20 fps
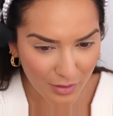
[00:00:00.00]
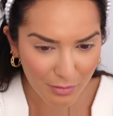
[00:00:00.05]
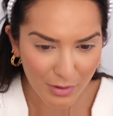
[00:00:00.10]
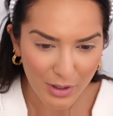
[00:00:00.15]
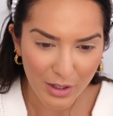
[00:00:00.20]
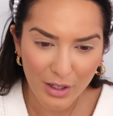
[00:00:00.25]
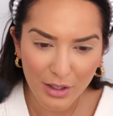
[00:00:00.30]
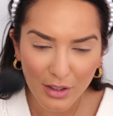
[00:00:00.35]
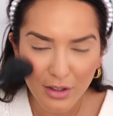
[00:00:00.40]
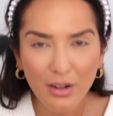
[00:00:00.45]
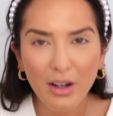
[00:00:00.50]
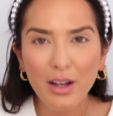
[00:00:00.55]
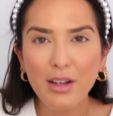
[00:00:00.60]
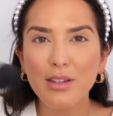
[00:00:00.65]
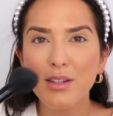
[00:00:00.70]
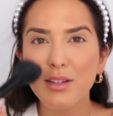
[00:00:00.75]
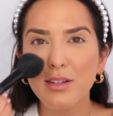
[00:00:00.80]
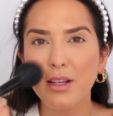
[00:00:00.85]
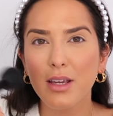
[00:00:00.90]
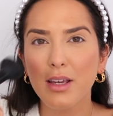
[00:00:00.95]
But can you
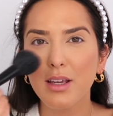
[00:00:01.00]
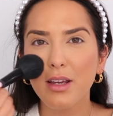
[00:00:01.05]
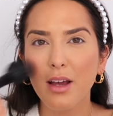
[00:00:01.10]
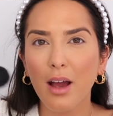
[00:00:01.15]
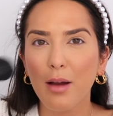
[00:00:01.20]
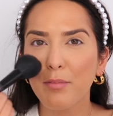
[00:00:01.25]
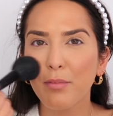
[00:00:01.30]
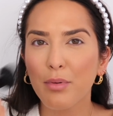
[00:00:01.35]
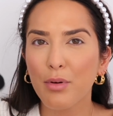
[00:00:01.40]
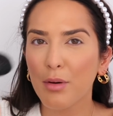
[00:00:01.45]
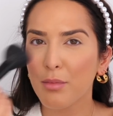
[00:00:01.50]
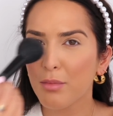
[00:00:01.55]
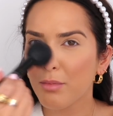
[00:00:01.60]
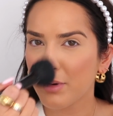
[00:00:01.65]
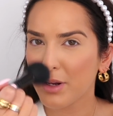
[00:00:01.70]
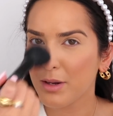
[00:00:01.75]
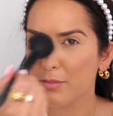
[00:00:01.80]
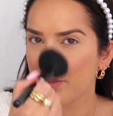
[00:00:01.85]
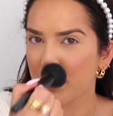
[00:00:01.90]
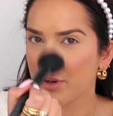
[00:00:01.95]
guys see? I'm
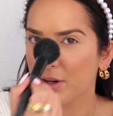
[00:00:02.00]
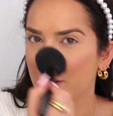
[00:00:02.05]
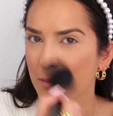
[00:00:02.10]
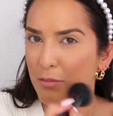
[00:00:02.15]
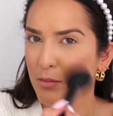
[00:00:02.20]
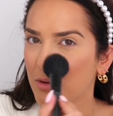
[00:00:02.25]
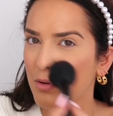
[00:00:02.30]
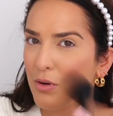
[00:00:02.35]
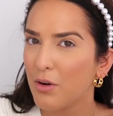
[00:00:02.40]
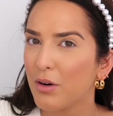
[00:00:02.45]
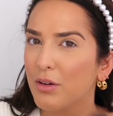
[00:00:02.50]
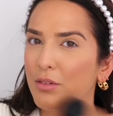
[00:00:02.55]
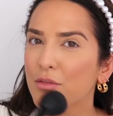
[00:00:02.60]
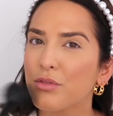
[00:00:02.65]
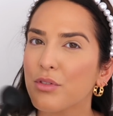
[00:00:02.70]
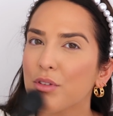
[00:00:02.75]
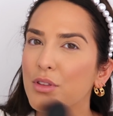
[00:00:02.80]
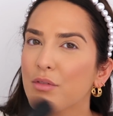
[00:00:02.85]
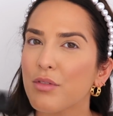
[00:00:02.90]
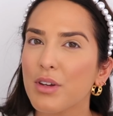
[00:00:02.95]
probably putting more on
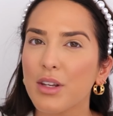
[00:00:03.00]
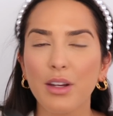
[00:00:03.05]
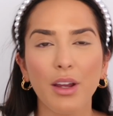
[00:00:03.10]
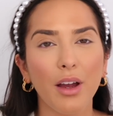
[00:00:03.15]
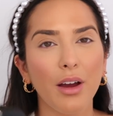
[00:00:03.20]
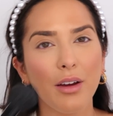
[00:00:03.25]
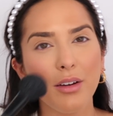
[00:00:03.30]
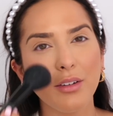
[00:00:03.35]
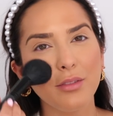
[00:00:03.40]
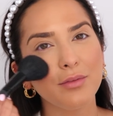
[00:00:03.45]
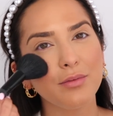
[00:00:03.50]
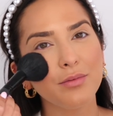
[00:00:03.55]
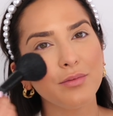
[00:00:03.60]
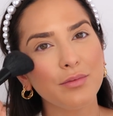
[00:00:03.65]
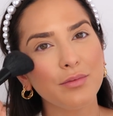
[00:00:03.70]
for the video.